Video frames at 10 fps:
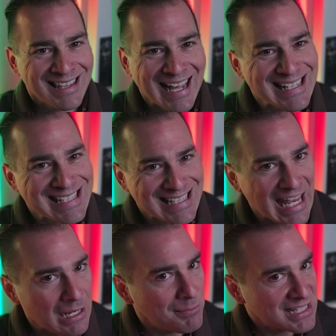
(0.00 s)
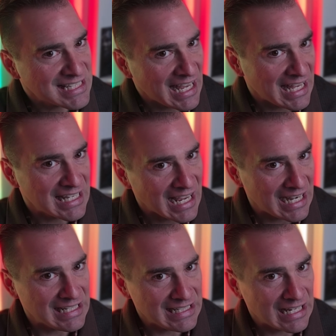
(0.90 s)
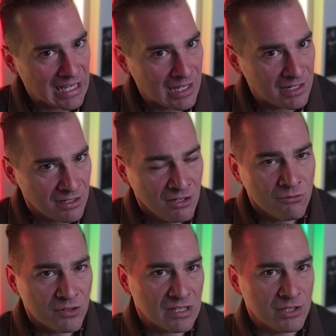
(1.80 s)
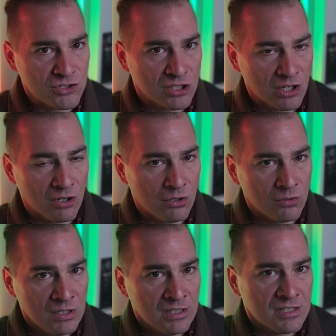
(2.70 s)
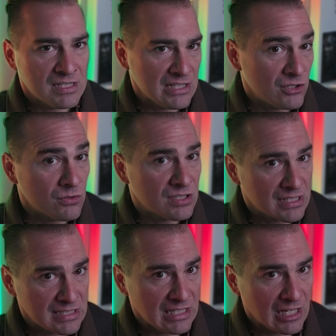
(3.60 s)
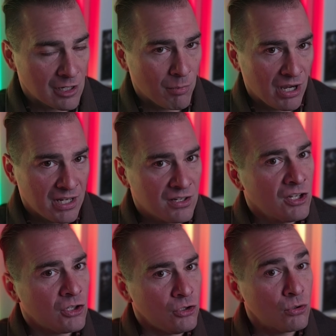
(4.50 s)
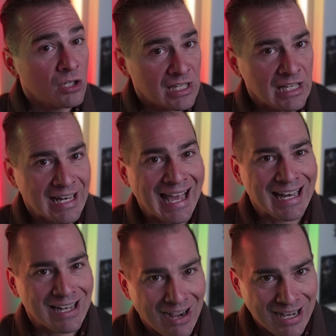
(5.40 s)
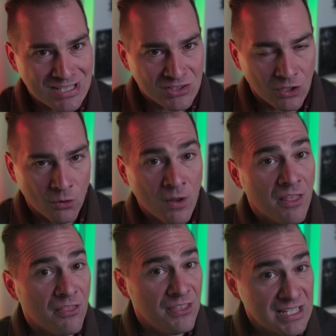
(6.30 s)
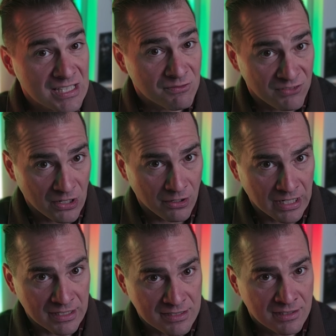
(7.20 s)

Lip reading: That same $1099 for the Legion Go Z2 16GB, you could get at Costco this variant,